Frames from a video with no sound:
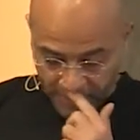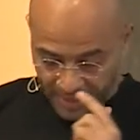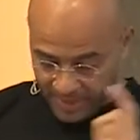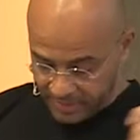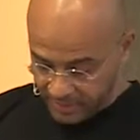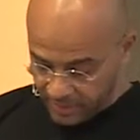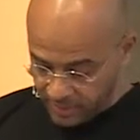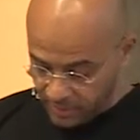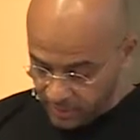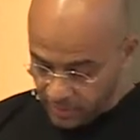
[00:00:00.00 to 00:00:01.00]
And
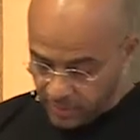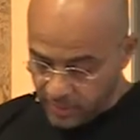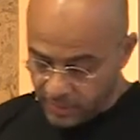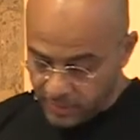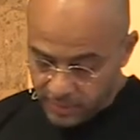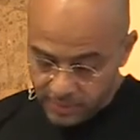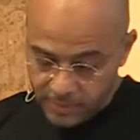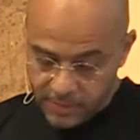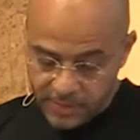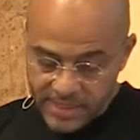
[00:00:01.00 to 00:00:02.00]

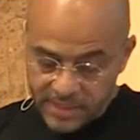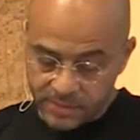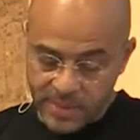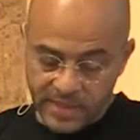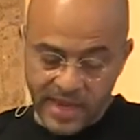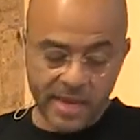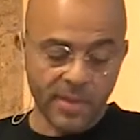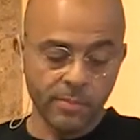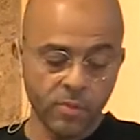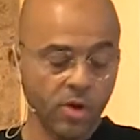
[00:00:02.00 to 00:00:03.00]
this became
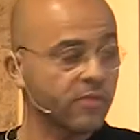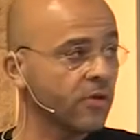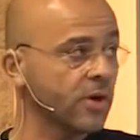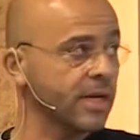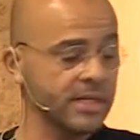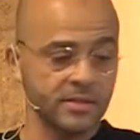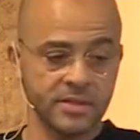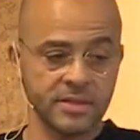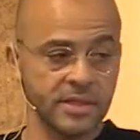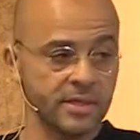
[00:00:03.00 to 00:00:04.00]
a book for an
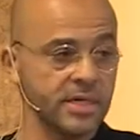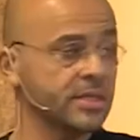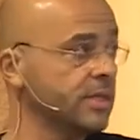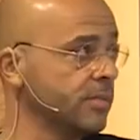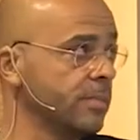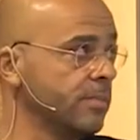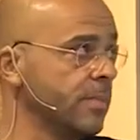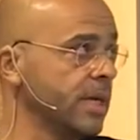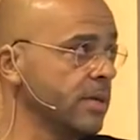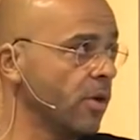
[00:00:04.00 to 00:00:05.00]
interesting reason.
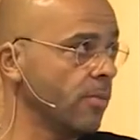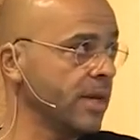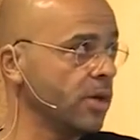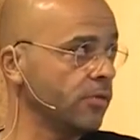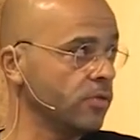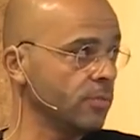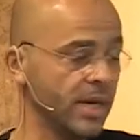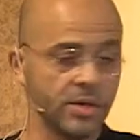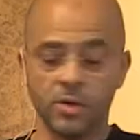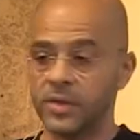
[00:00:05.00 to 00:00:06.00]
Many of you
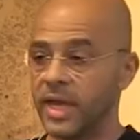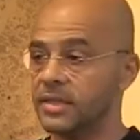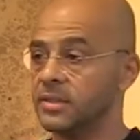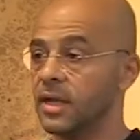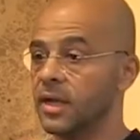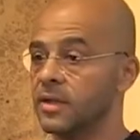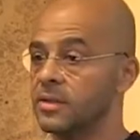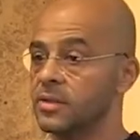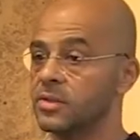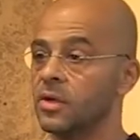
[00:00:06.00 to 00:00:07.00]
may know that.
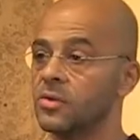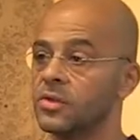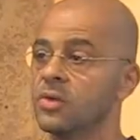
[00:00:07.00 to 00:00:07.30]
So